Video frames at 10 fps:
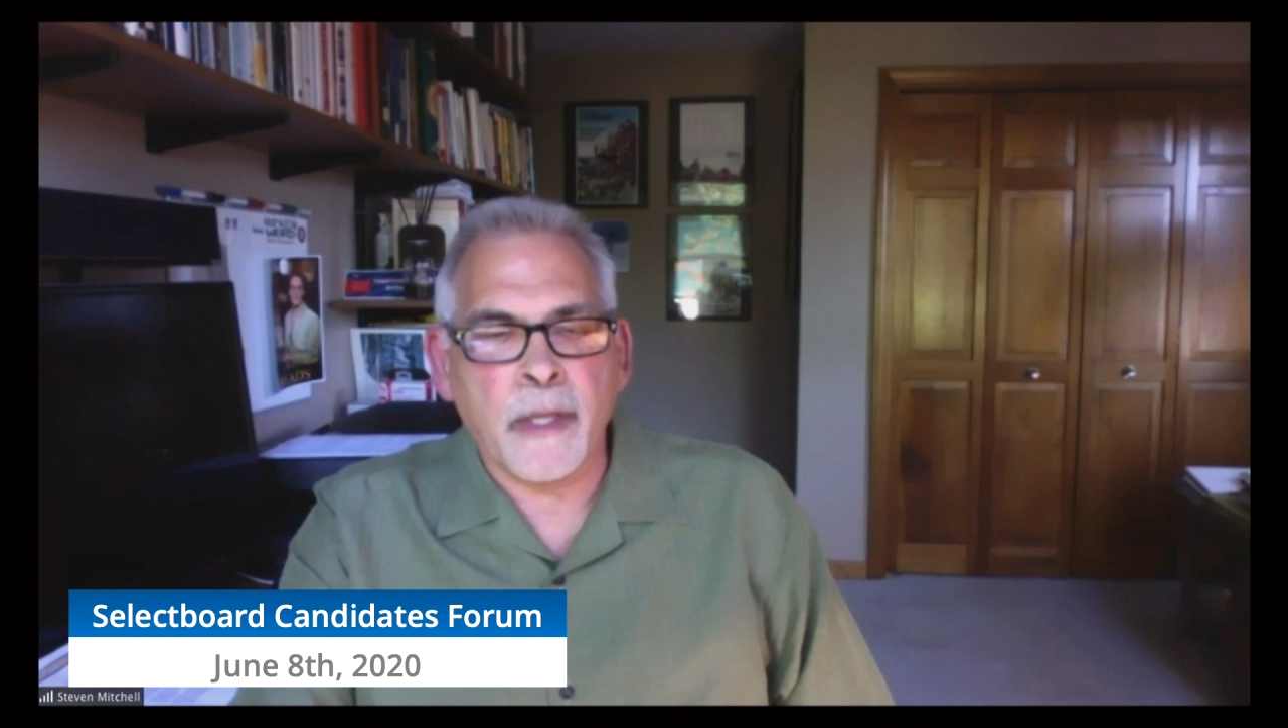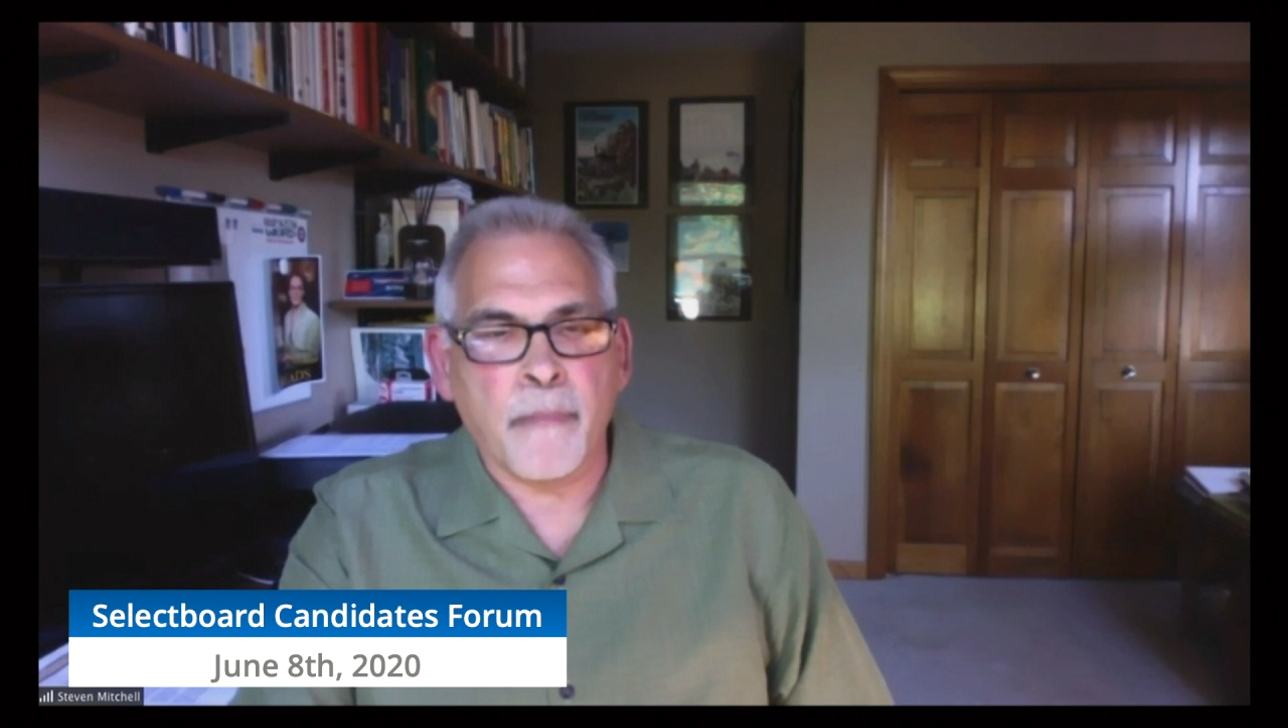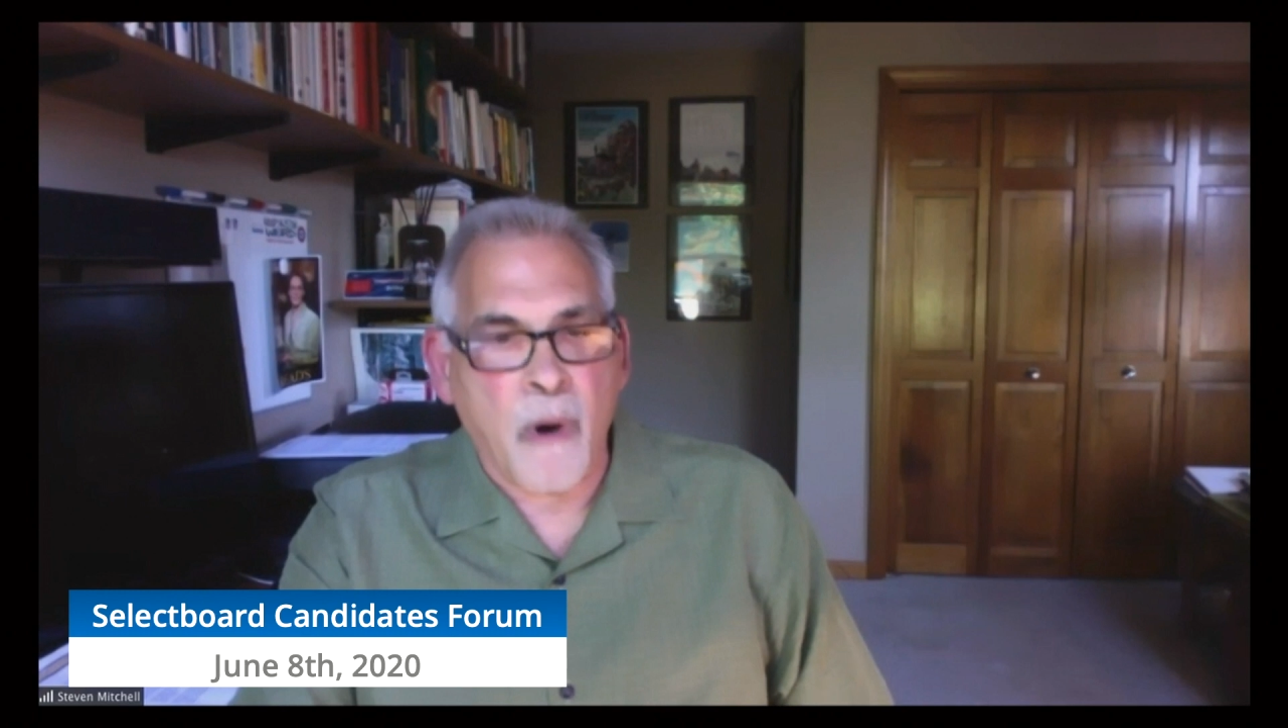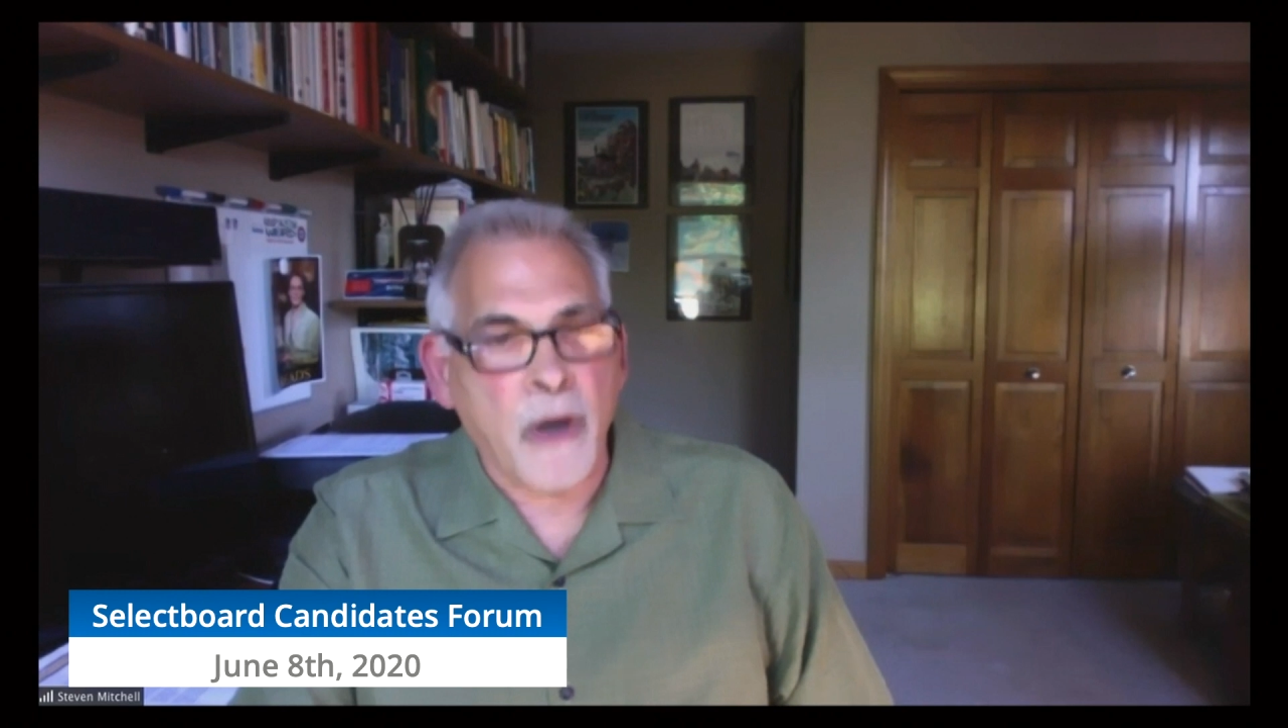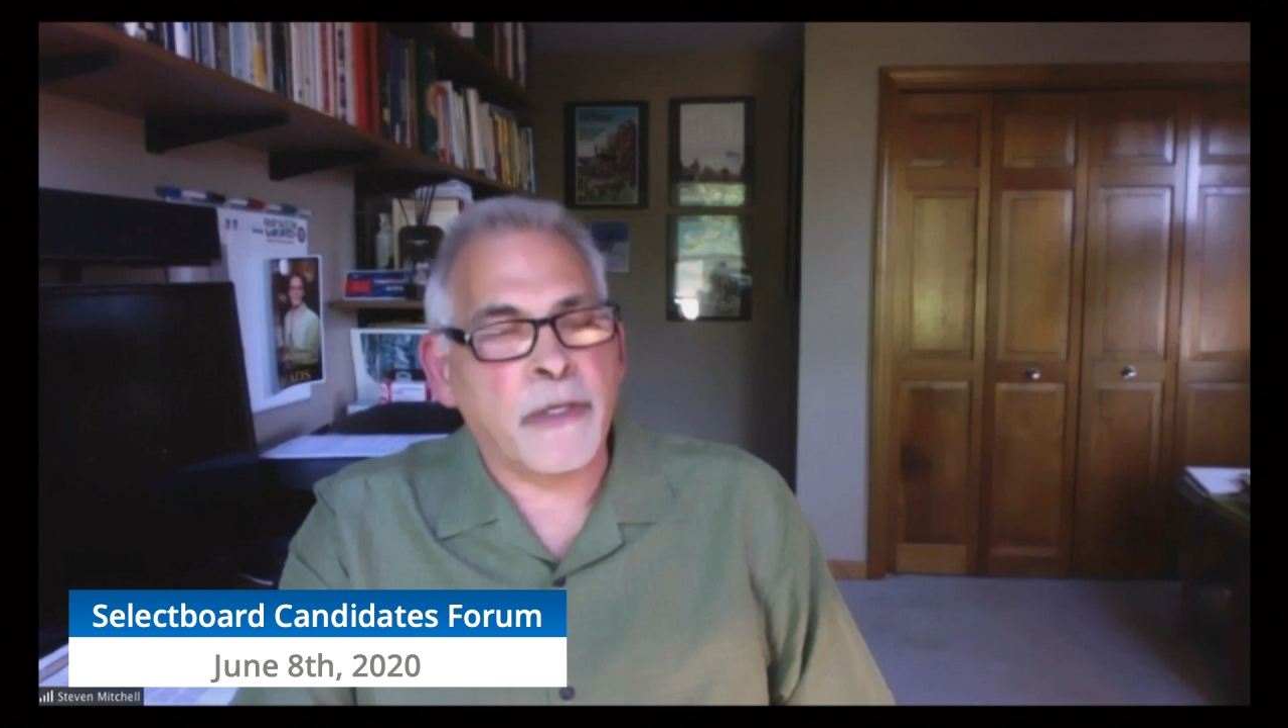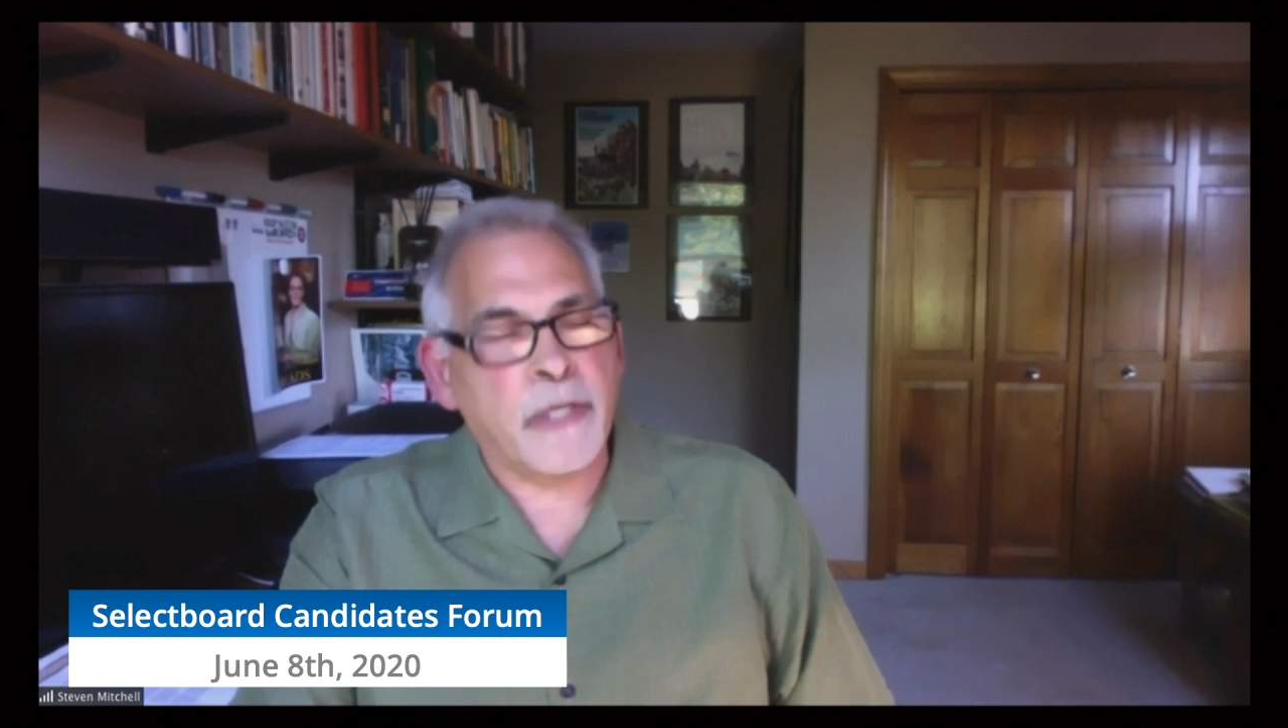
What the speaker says: the barn